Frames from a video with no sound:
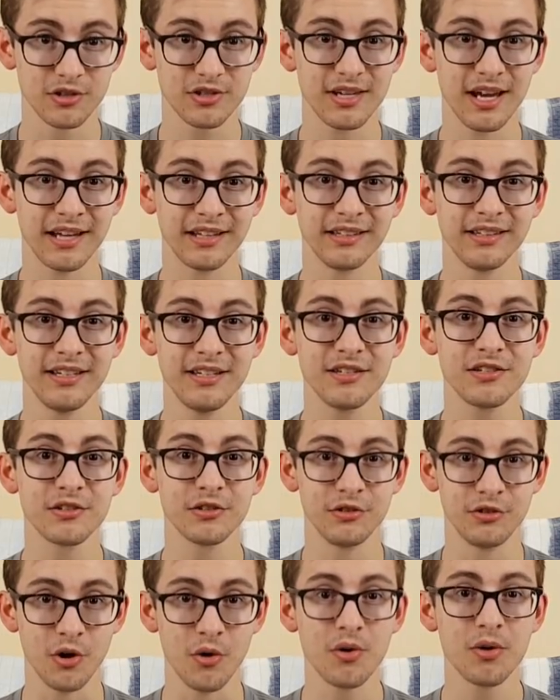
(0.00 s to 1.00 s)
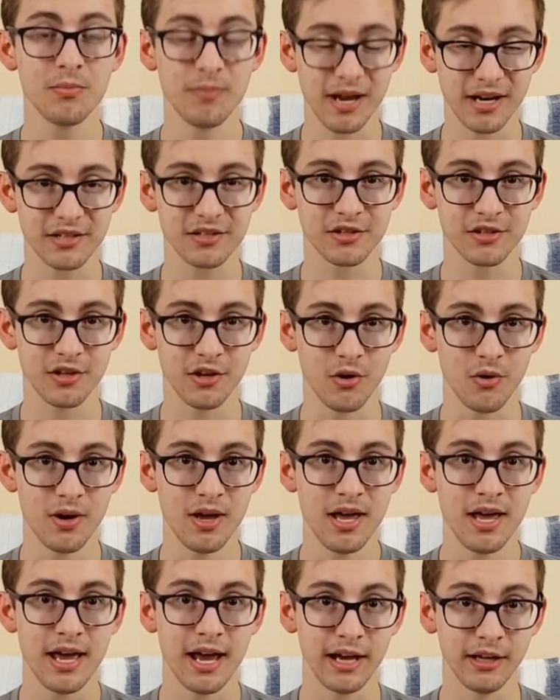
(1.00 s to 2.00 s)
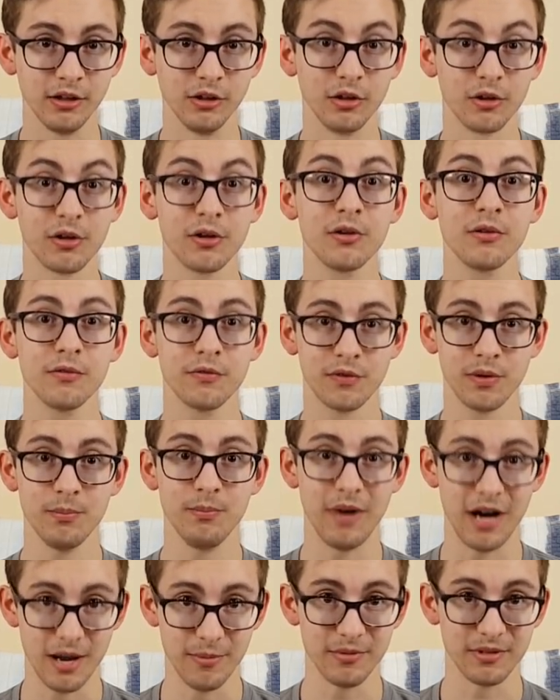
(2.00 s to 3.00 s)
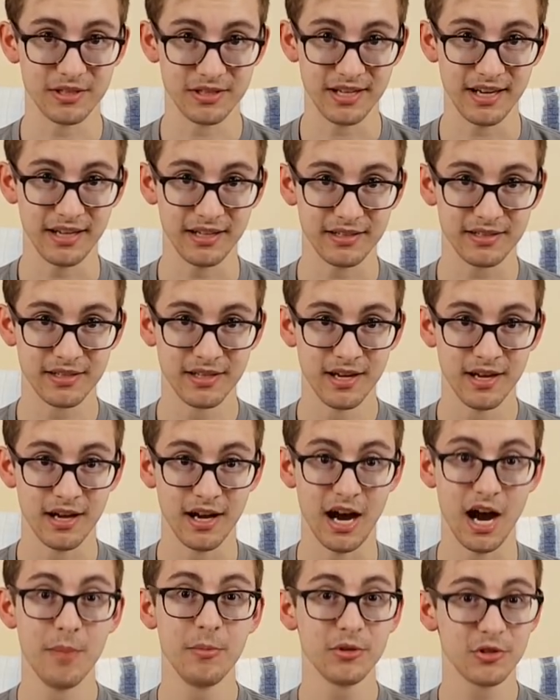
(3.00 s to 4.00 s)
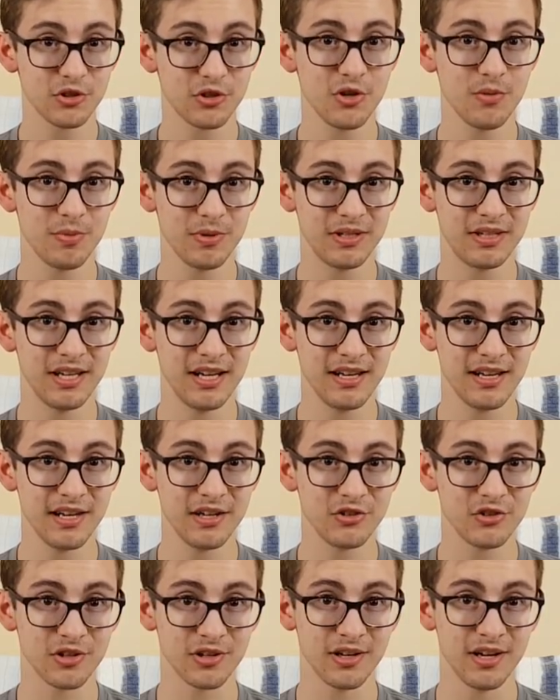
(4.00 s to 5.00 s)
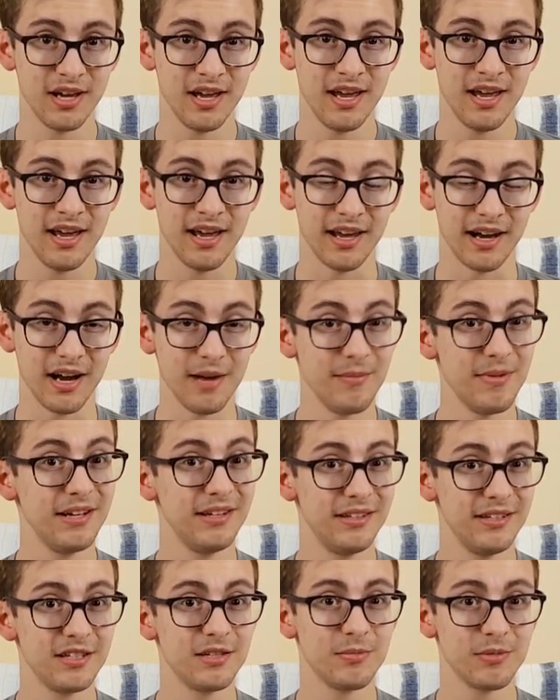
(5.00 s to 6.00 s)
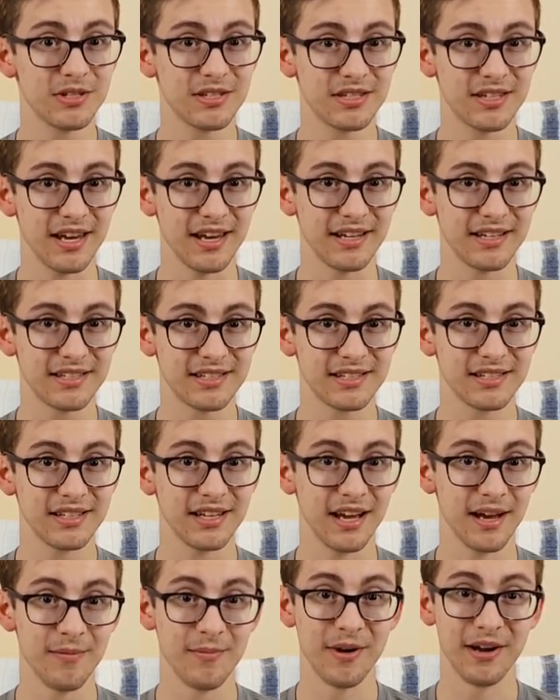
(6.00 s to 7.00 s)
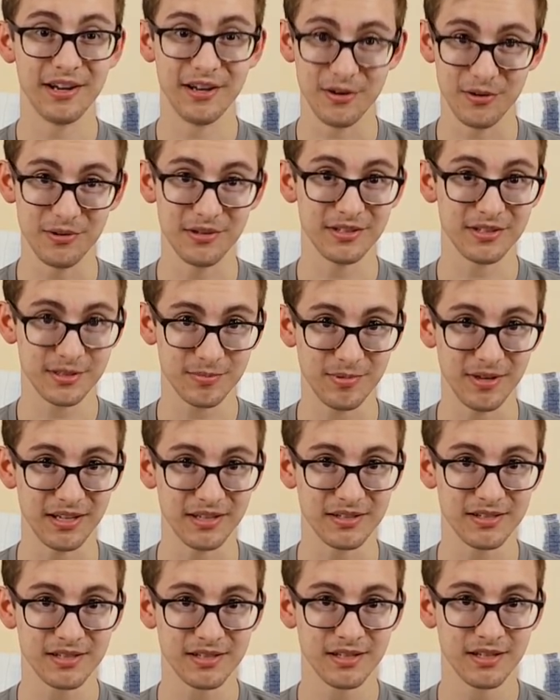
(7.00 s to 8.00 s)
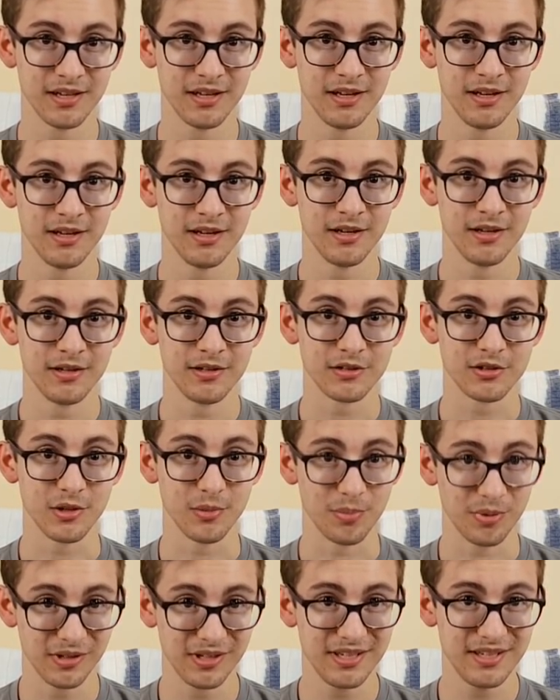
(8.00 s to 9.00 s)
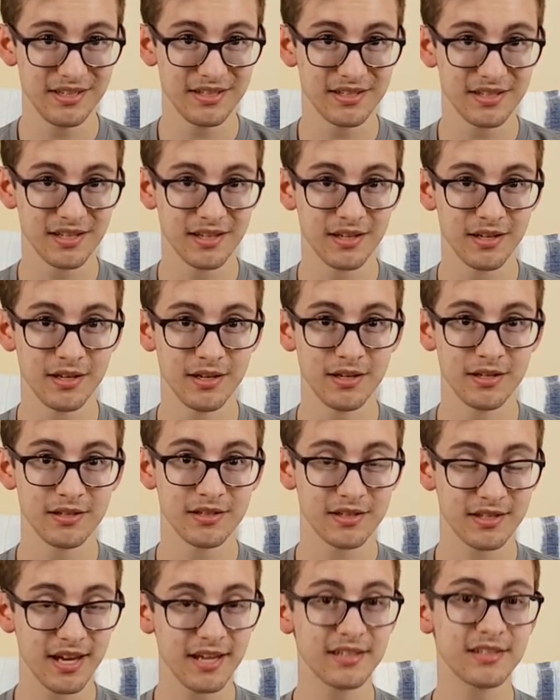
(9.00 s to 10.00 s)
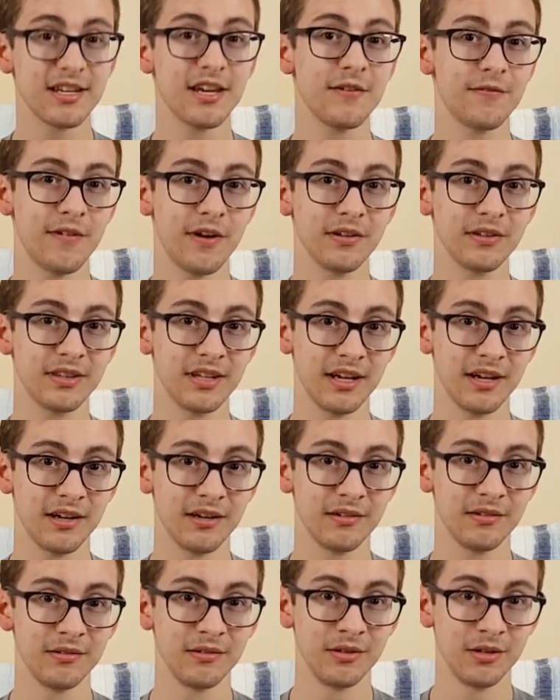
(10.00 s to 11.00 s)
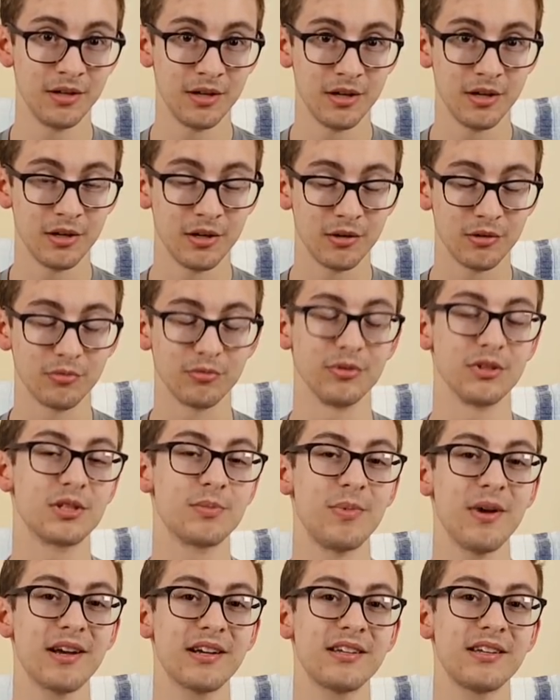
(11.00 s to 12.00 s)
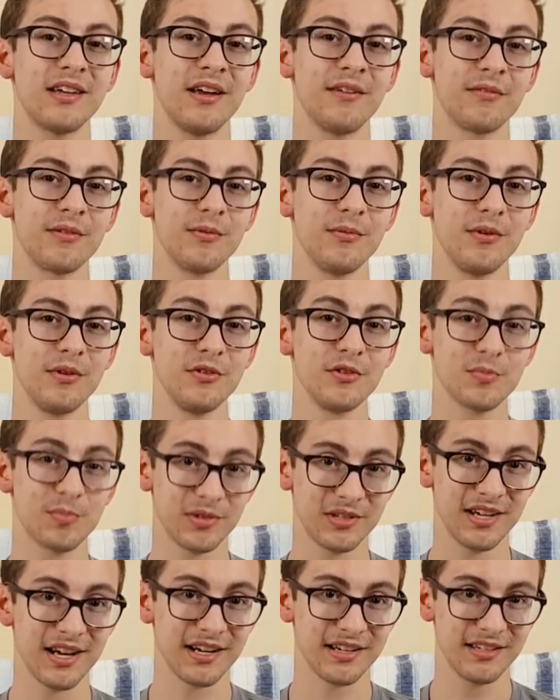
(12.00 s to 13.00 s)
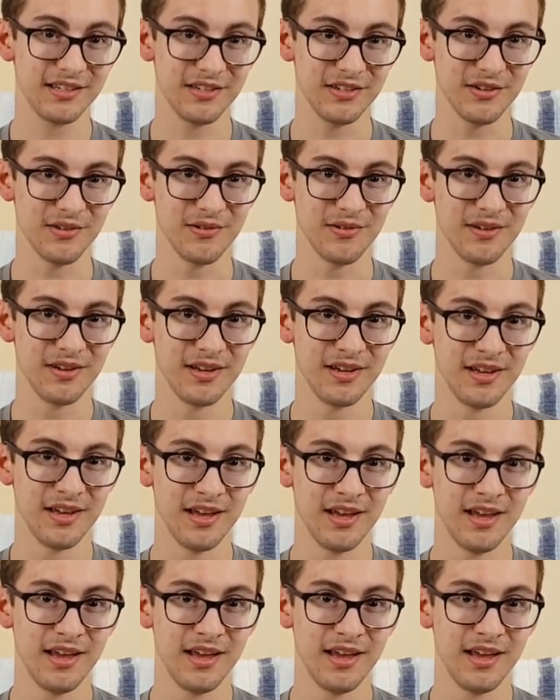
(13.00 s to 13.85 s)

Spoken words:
Just at least go to Mexico and learn from my mistakes. I'm a stupid teenager, and I made these mistakes at my own expense. So please, stay safe out there, respect everyone who's protecting you,